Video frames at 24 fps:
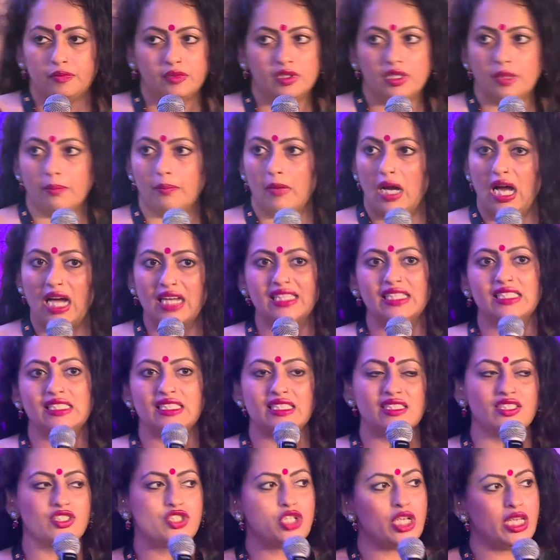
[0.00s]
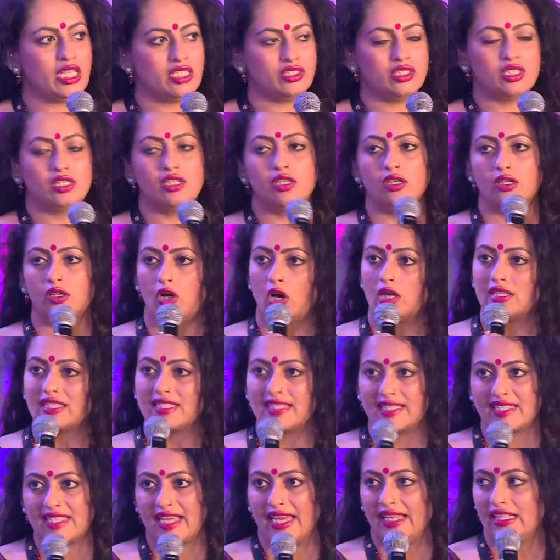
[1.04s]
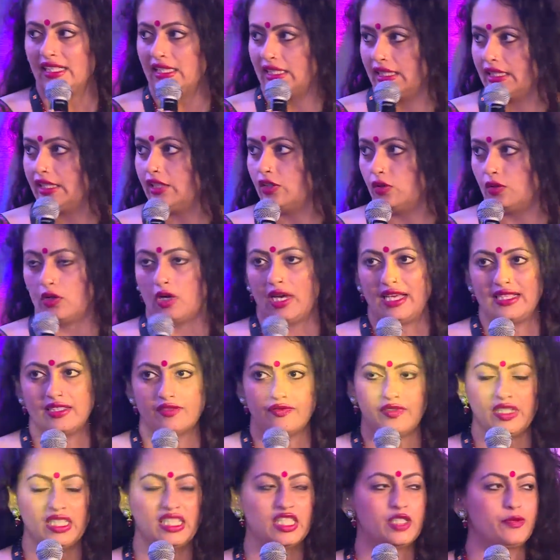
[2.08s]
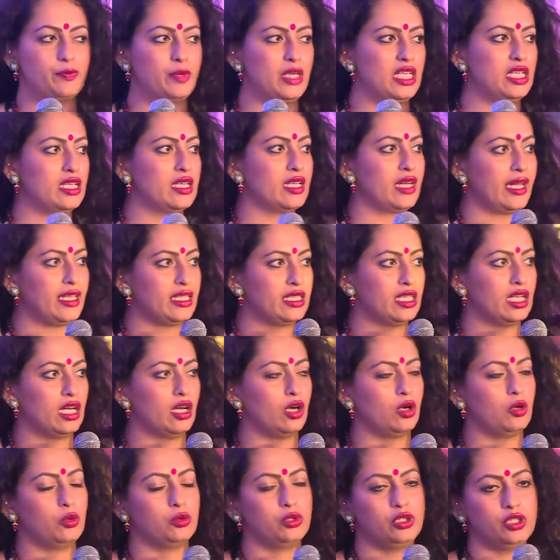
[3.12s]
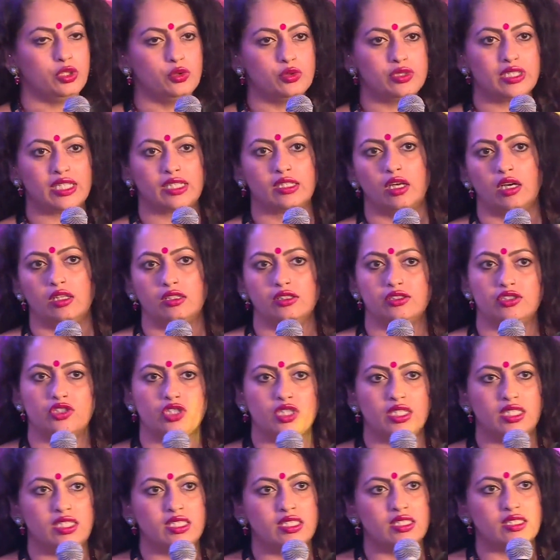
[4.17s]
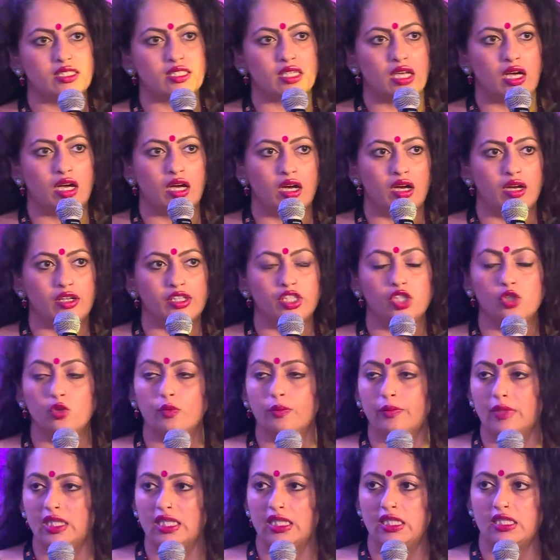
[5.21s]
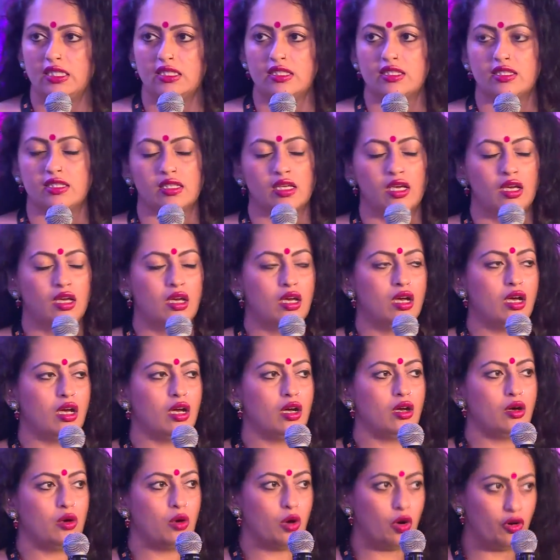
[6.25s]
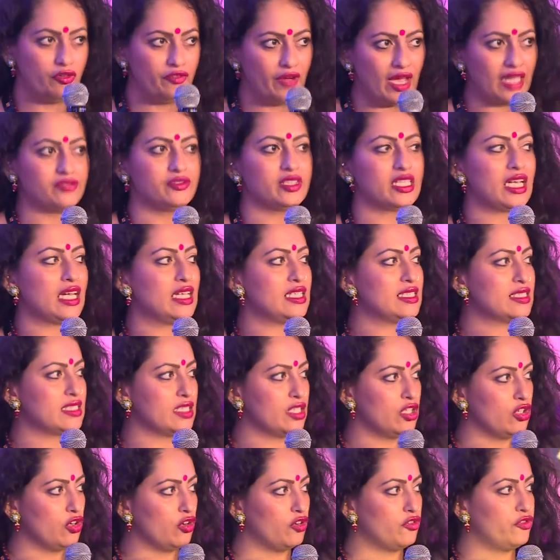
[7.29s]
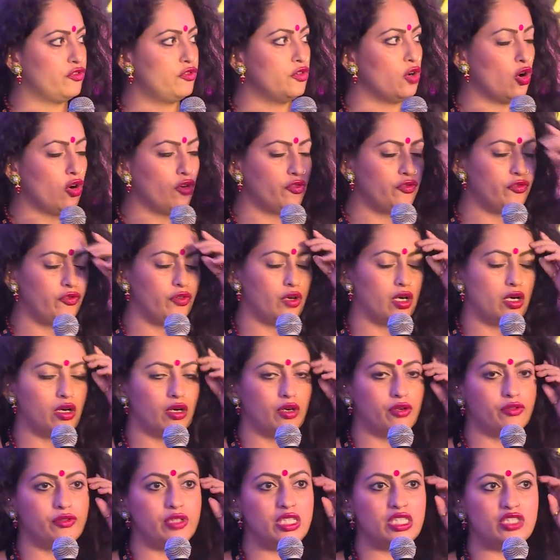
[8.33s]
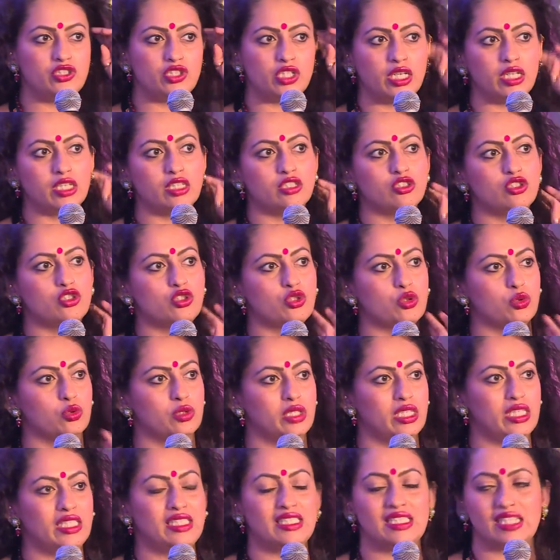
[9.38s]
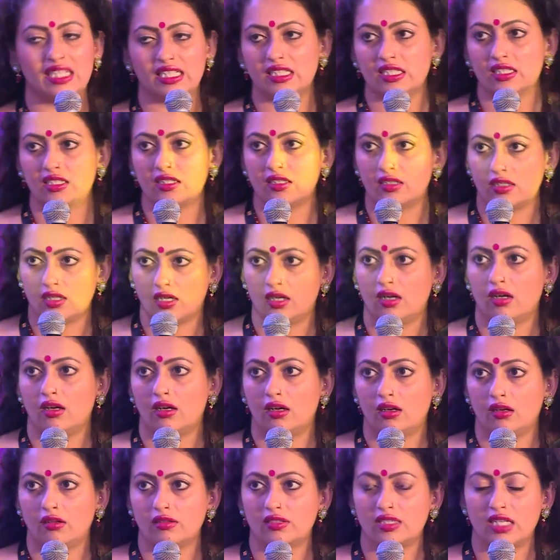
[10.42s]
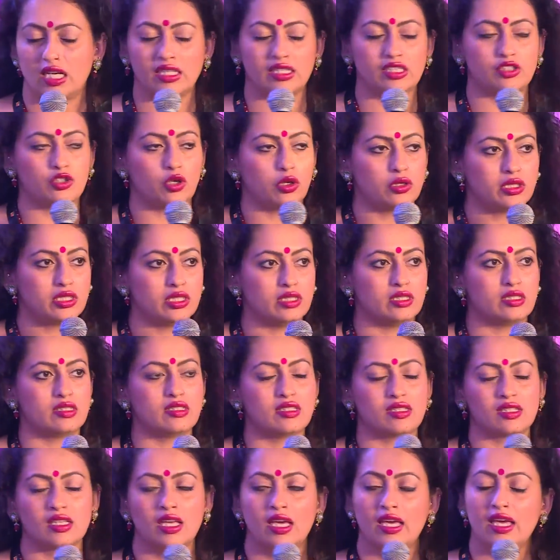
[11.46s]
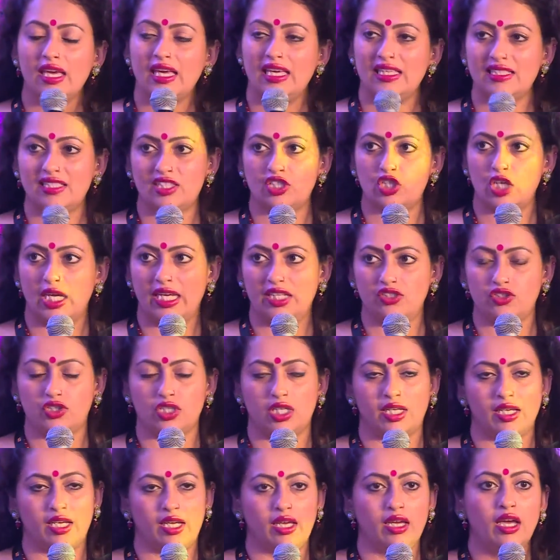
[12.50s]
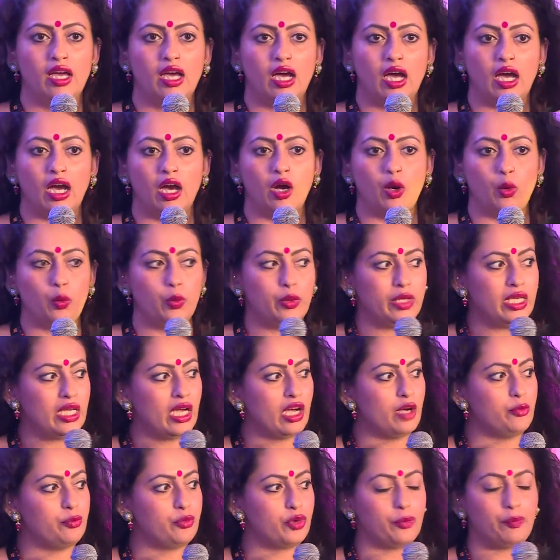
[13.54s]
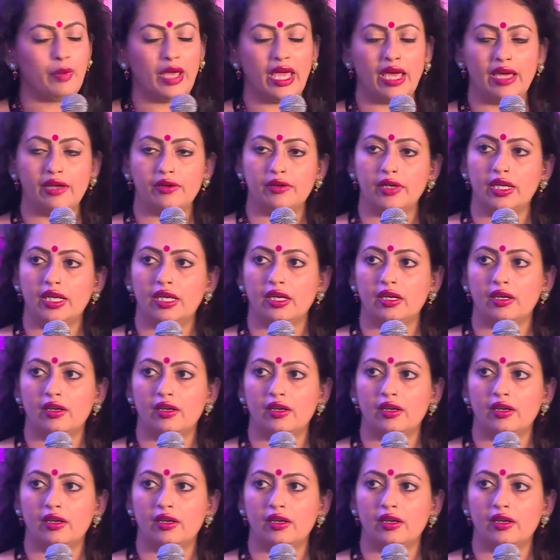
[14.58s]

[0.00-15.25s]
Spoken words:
The market is changing constantly, you know, as we speak right now. New technologies, new means of advertising, of reaching to the intended target audience is changing. We are preparing.